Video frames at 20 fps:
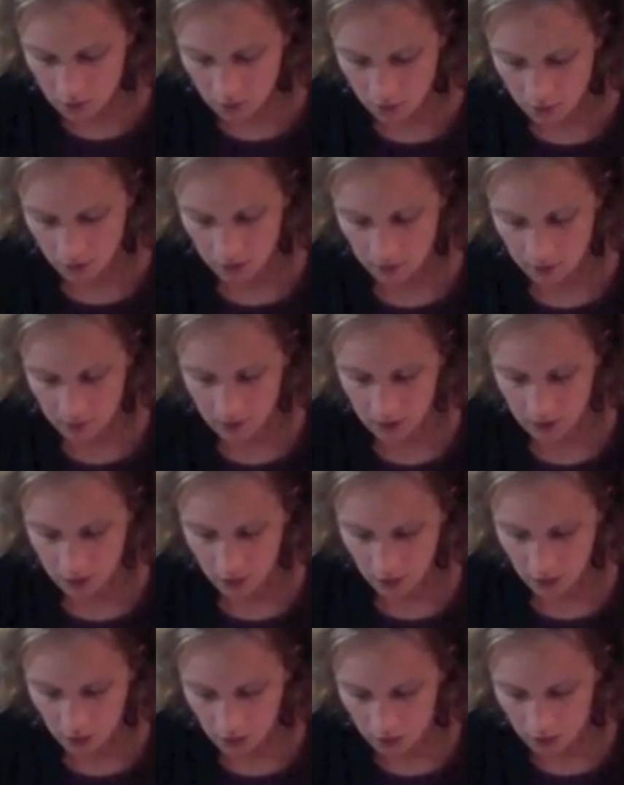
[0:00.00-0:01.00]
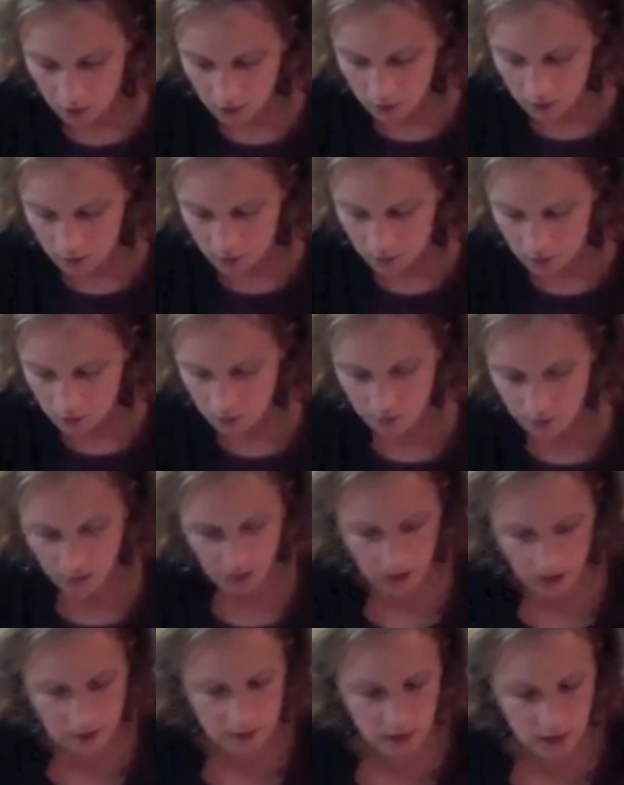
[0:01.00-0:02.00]
Okay, I'm going to call
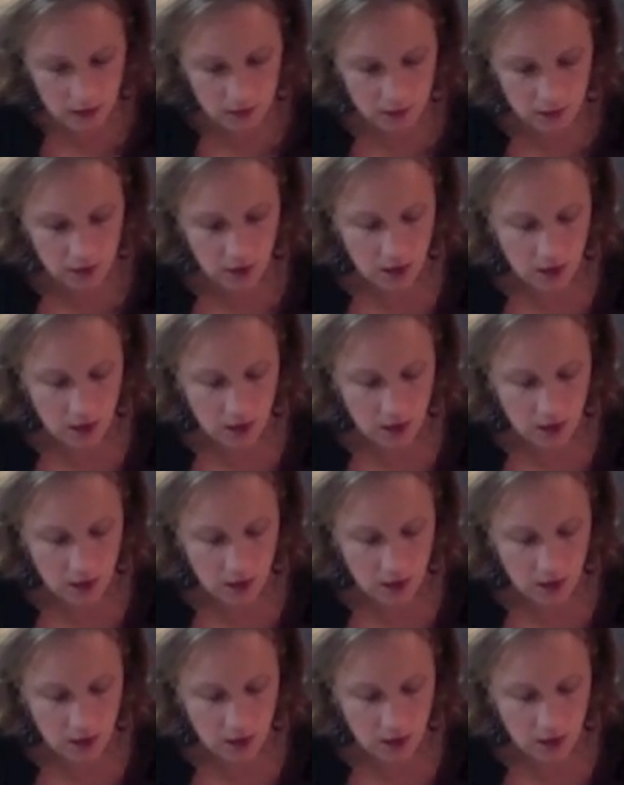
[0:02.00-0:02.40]
that done.